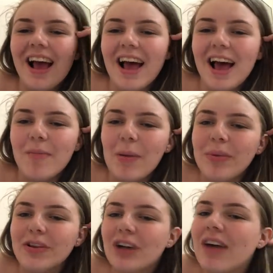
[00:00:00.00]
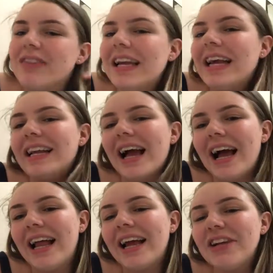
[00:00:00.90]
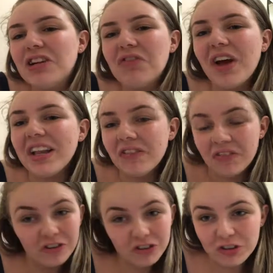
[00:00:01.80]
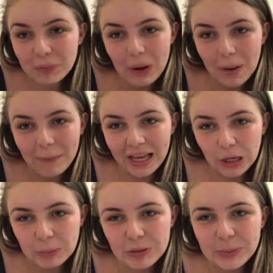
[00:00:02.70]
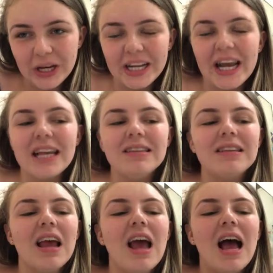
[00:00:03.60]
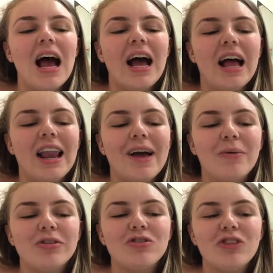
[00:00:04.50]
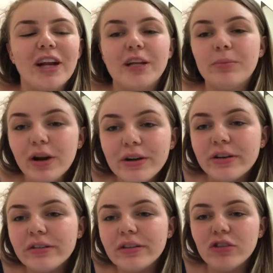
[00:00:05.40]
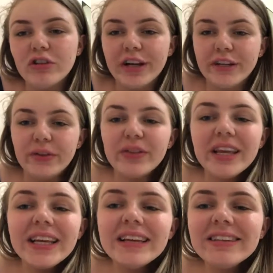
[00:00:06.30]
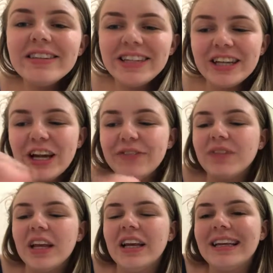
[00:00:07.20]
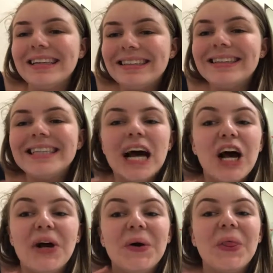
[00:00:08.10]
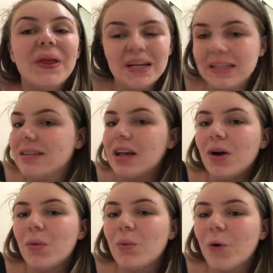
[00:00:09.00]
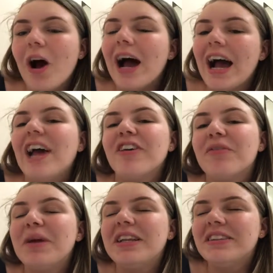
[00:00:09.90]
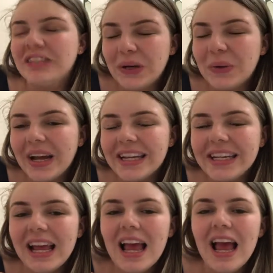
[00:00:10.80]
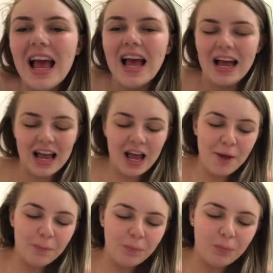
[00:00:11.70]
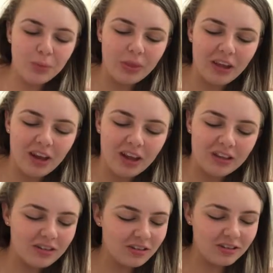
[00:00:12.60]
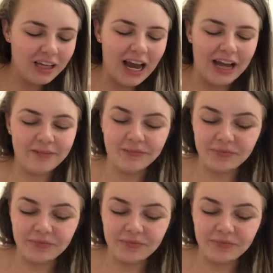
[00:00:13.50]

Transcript: um, I've been travelling, and I just find it fun to put on makeup, to be honest, and I want to try new products and try new things, you know, so that's what I have been doing. Um, yeah.